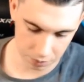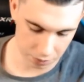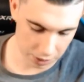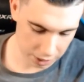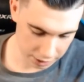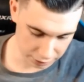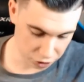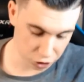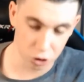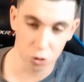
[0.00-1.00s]
Very
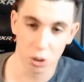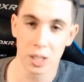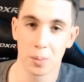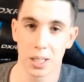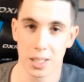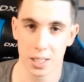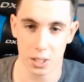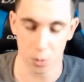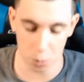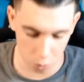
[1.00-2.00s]
extremely
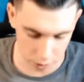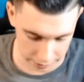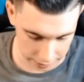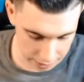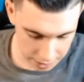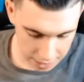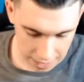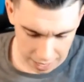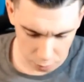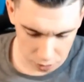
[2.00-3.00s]
disappointing.
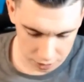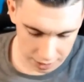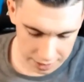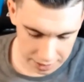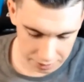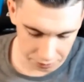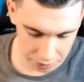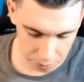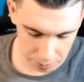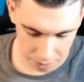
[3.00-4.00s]
I was kind of
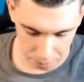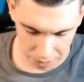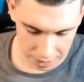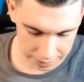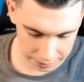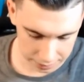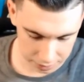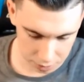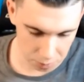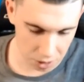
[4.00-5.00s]
iffy about buying
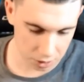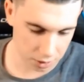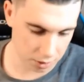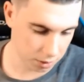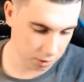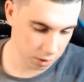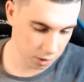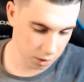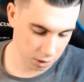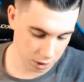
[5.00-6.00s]
this month
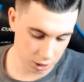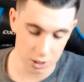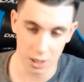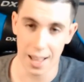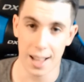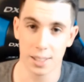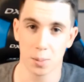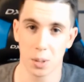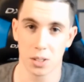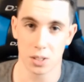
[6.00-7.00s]
because last
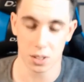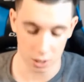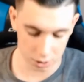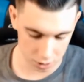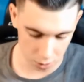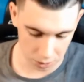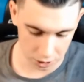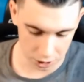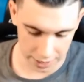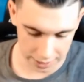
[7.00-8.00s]
month sucked so
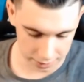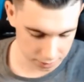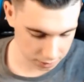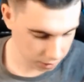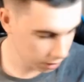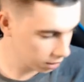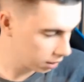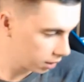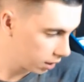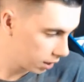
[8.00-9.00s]
much ass.
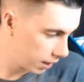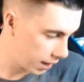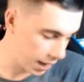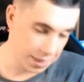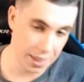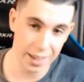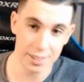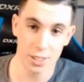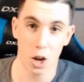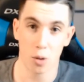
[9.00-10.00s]
And then I
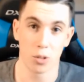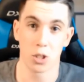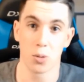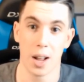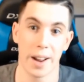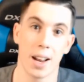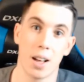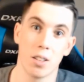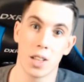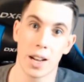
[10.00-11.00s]
saw it was Unite.
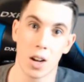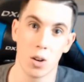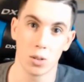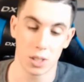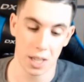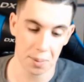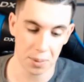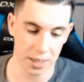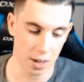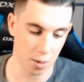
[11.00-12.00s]
I was like, oh snap,
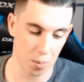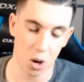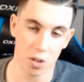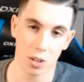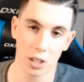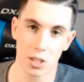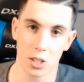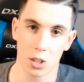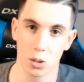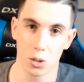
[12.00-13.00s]
they got a Marvel
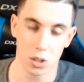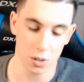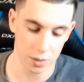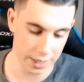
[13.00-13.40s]
exclusive.